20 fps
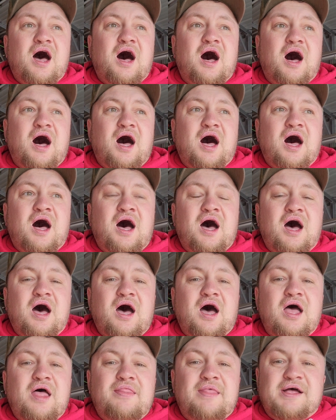
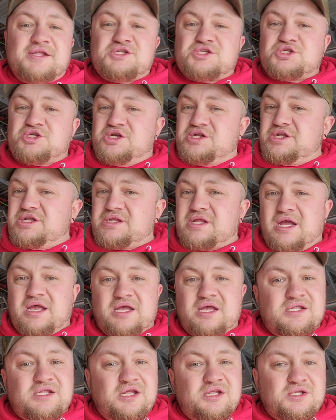That's just, I
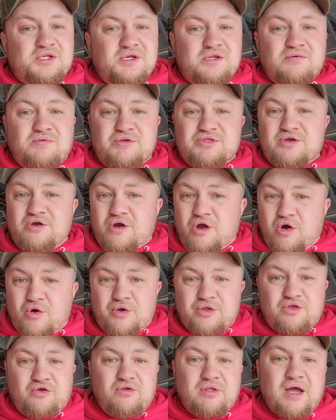that's just what they're
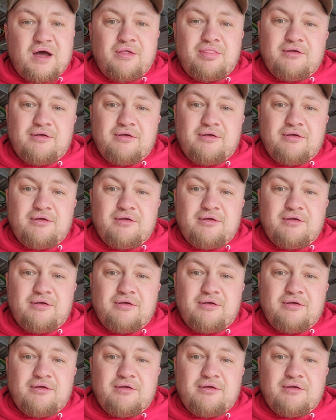going to now.